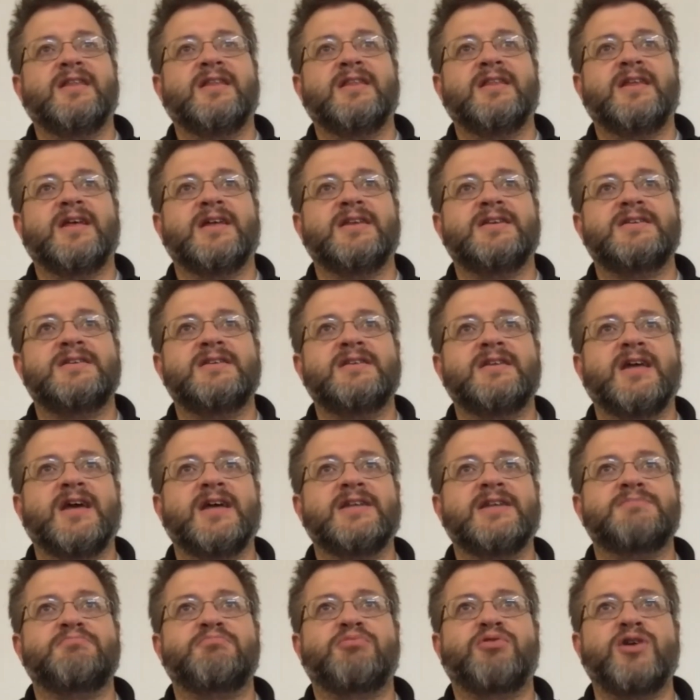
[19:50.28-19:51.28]

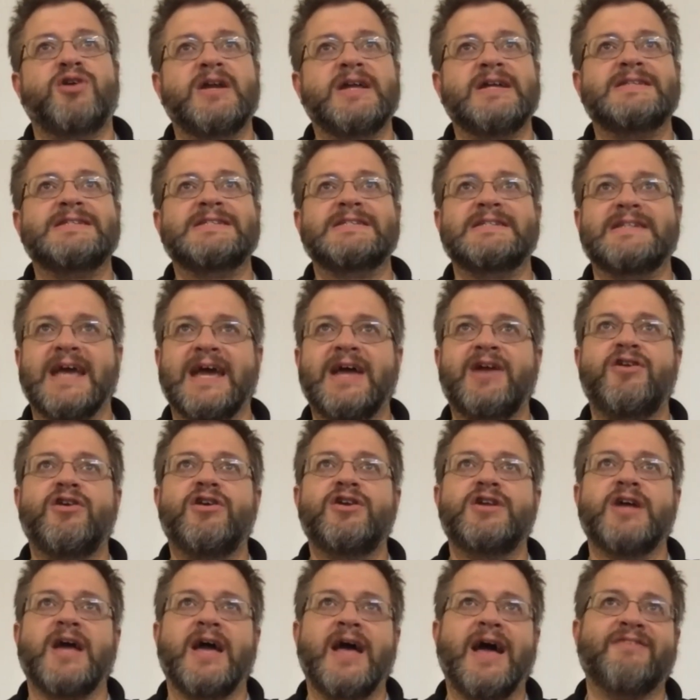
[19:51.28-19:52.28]
it's pretty standard
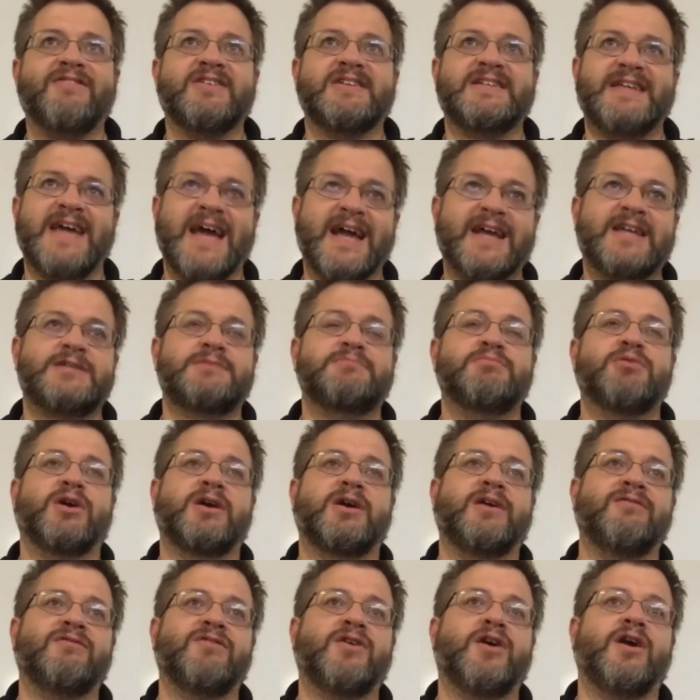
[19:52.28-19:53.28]
to have a textbook
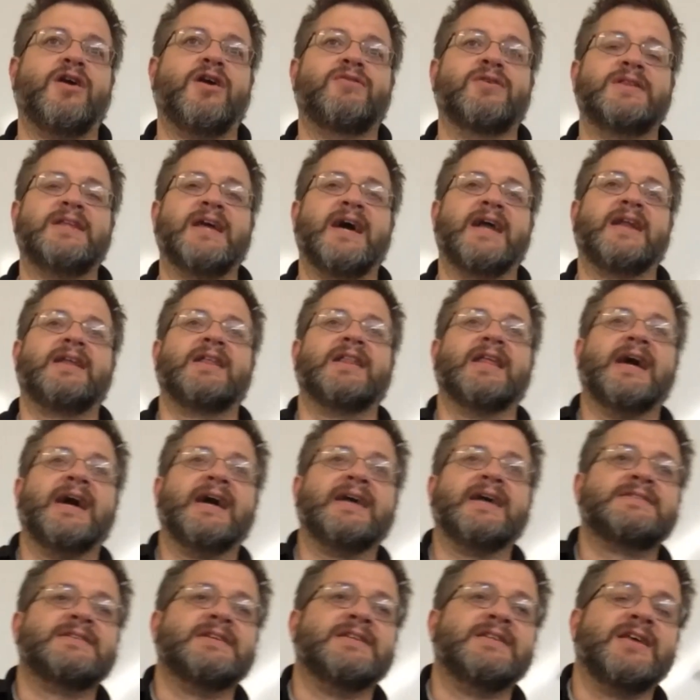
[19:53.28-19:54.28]
involved with that
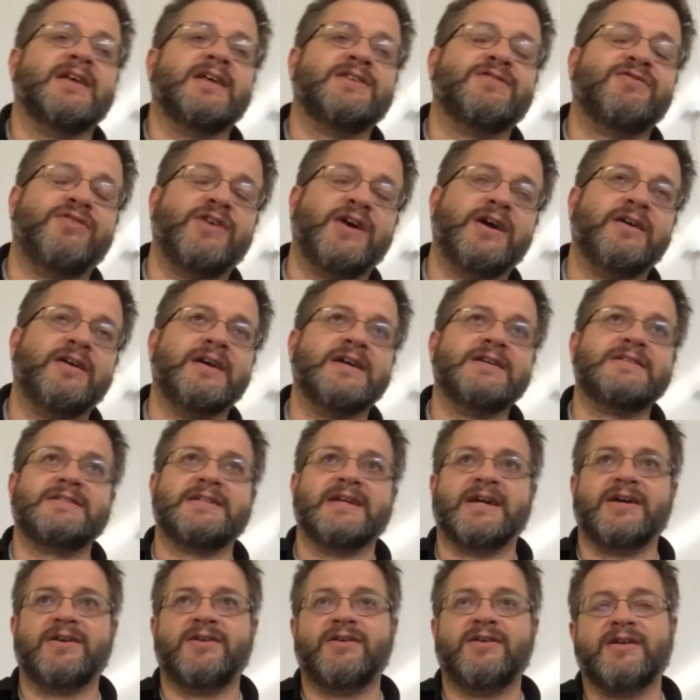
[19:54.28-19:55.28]
class. It's very
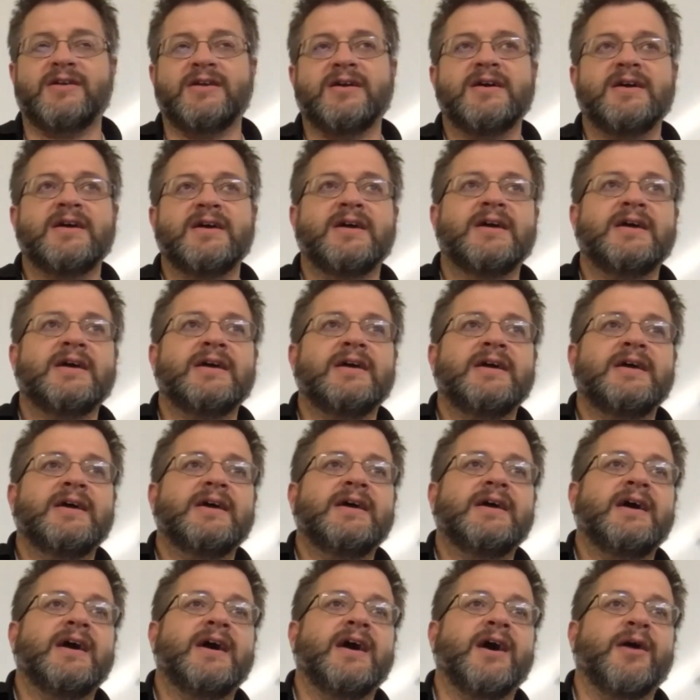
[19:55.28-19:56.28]
standard.
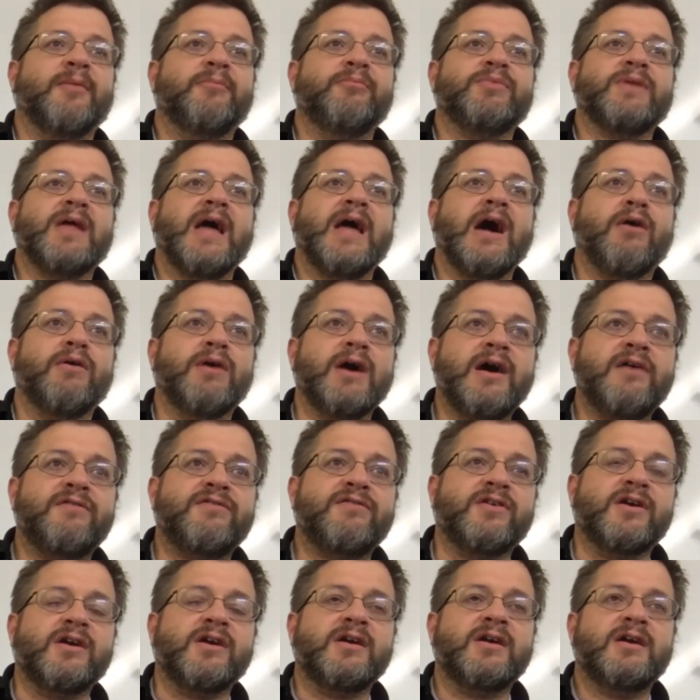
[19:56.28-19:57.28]

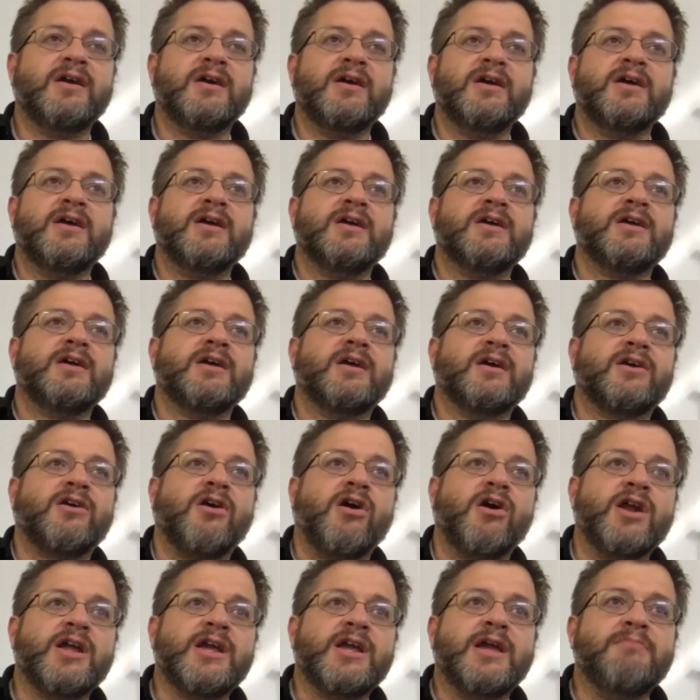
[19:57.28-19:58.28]
However,
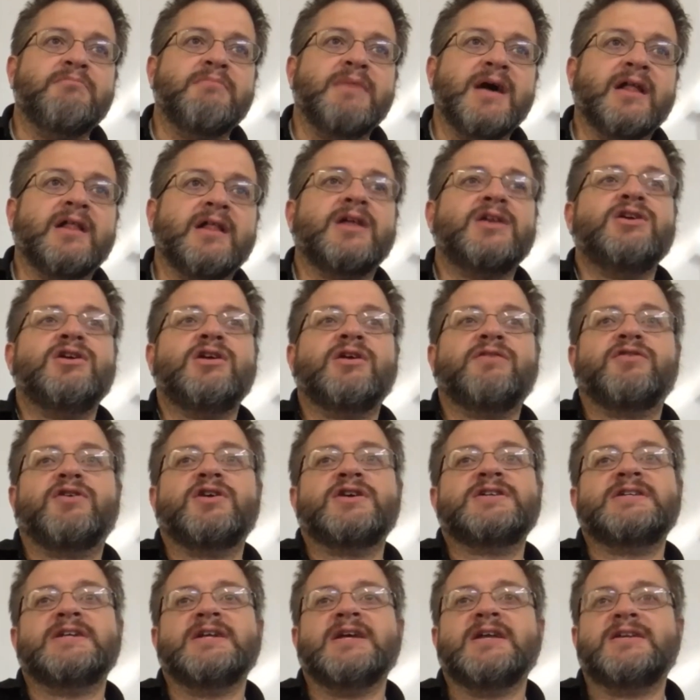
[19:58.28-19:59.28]
Carnegie Mellon
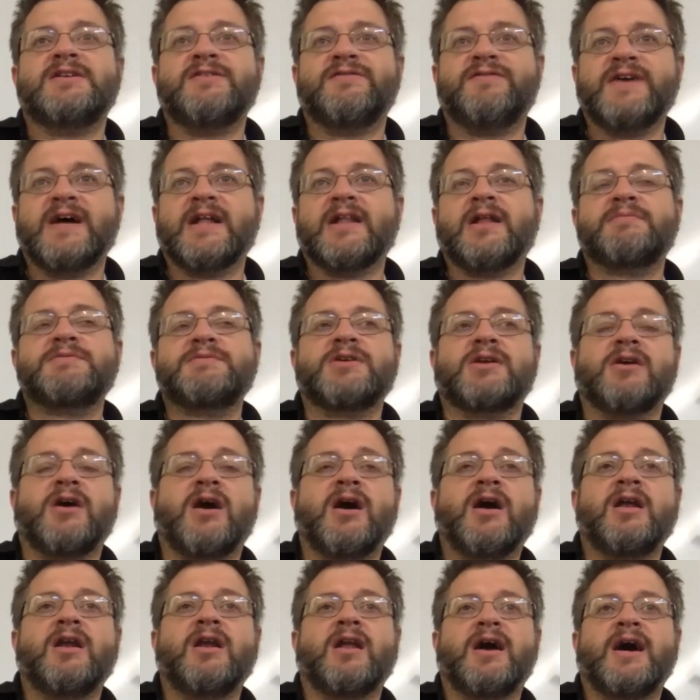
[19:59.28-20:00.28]
University developed an
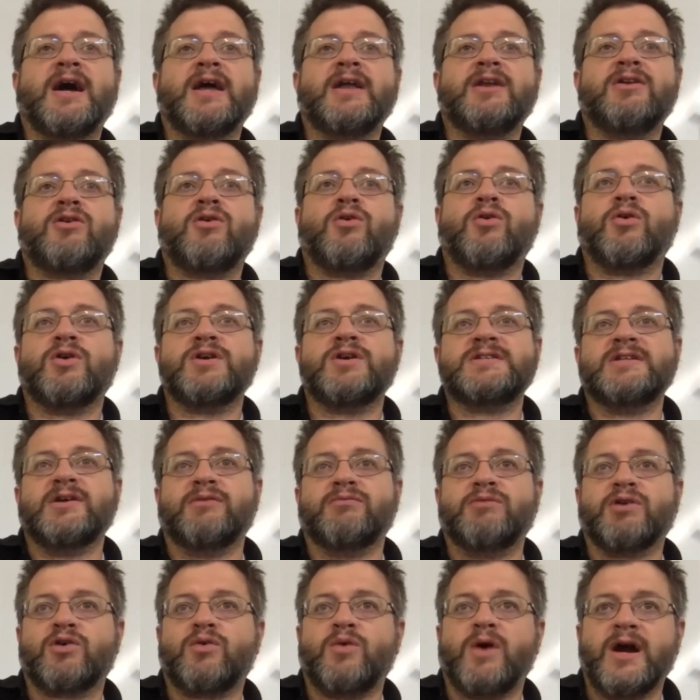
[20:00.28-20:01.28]
online course that
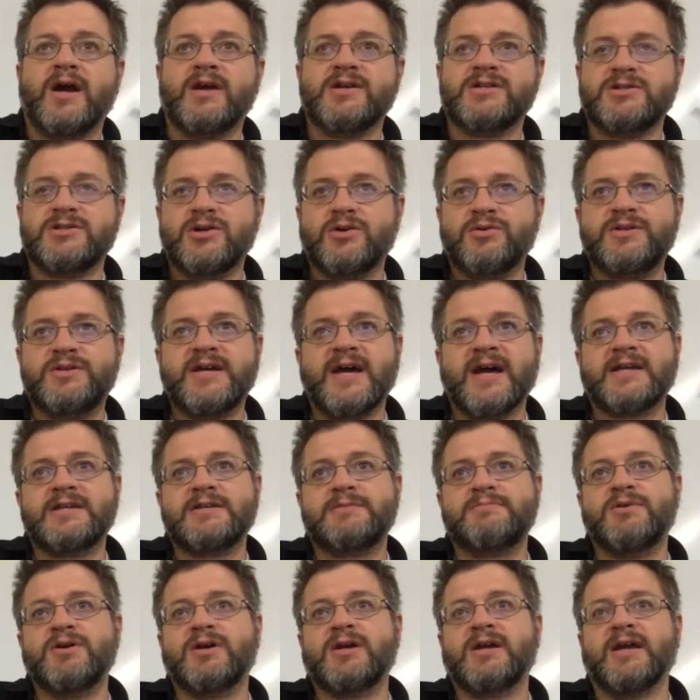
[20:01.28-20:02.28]
requires no
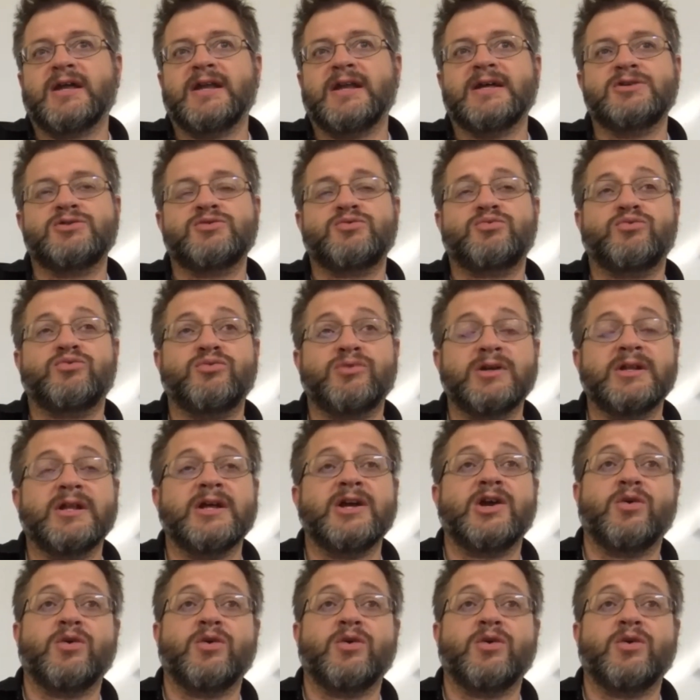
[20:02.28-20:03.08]
textbook and is really